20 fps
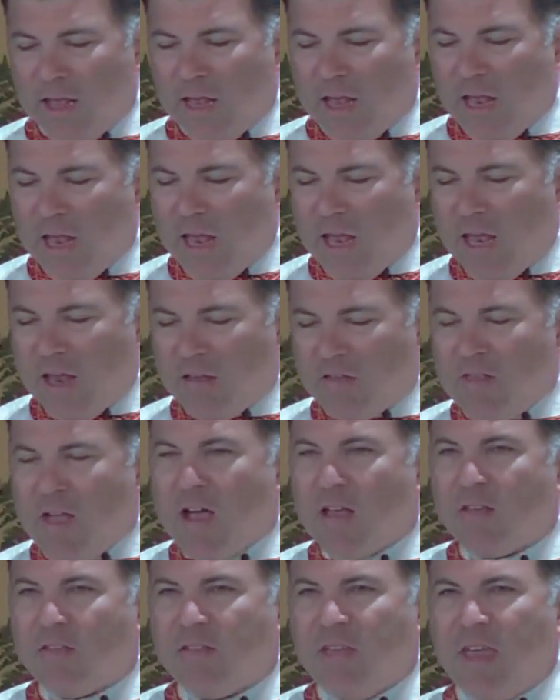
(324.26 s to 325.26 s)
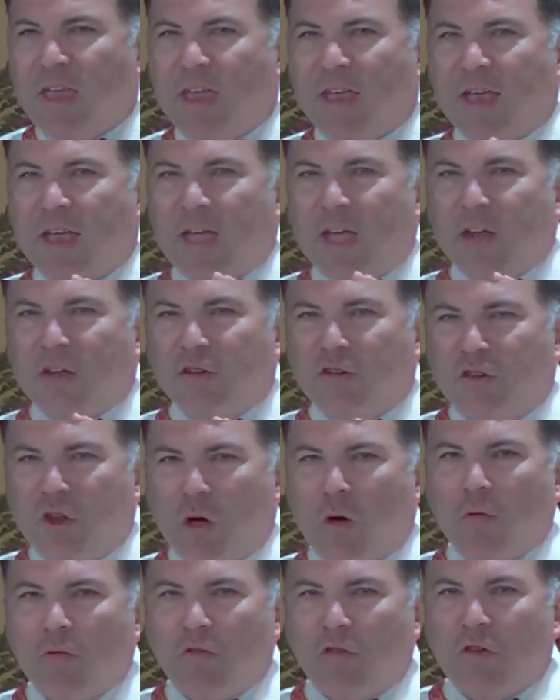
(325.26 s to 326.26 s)
he's not saying
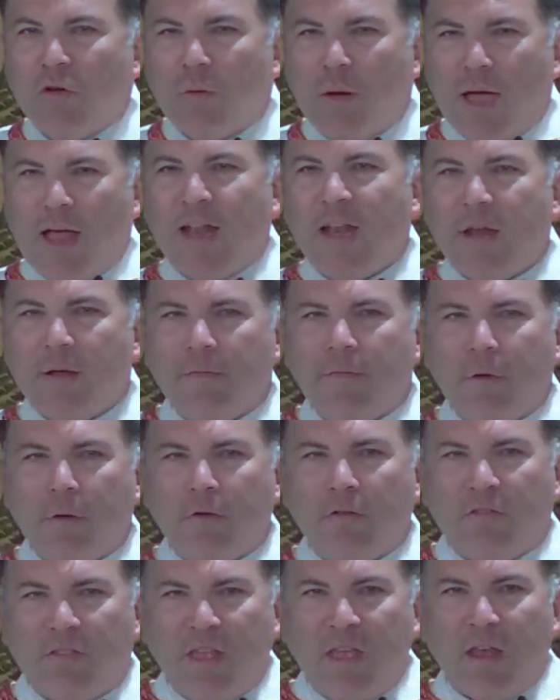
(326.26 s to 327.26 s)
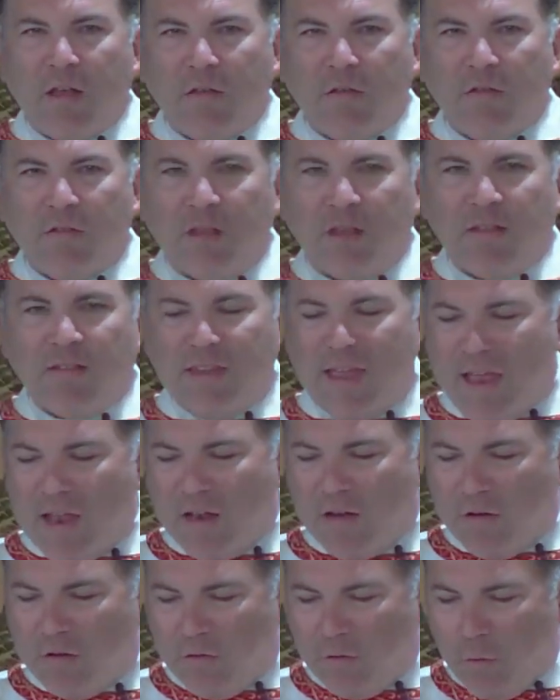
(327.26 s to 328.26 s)
don't do any of those things that
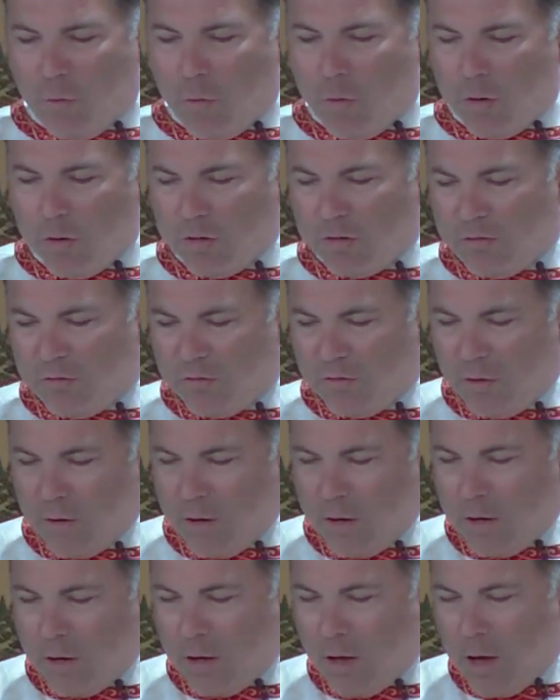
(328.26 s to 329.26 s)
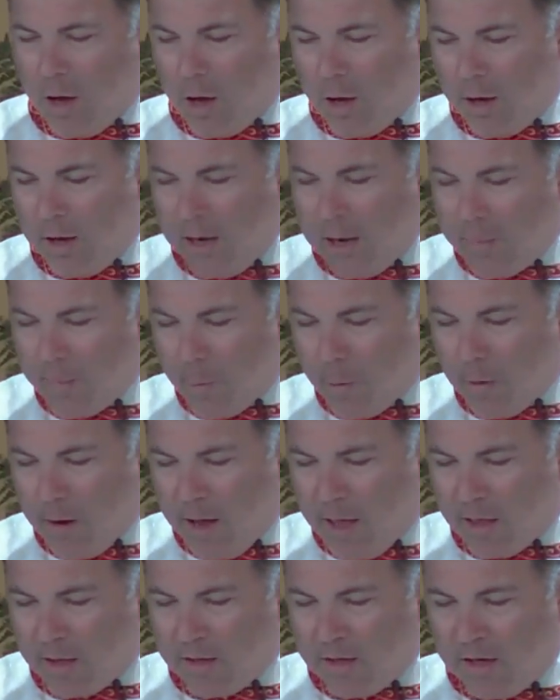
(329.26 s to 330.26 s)
tend towards
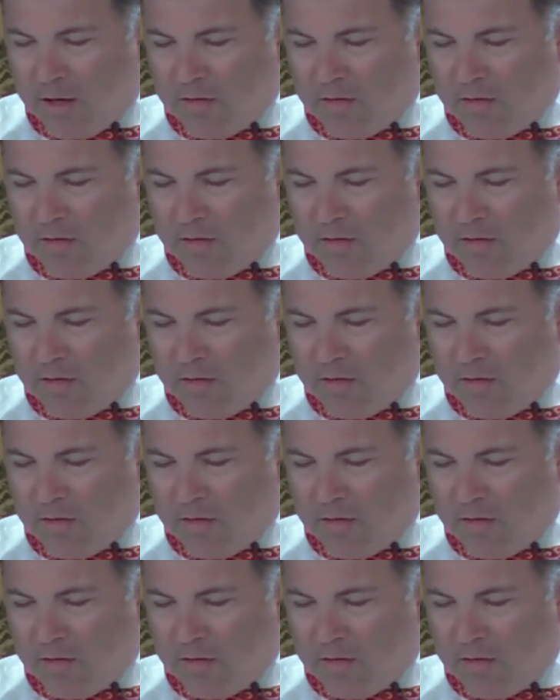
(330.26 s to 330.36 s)
immorality.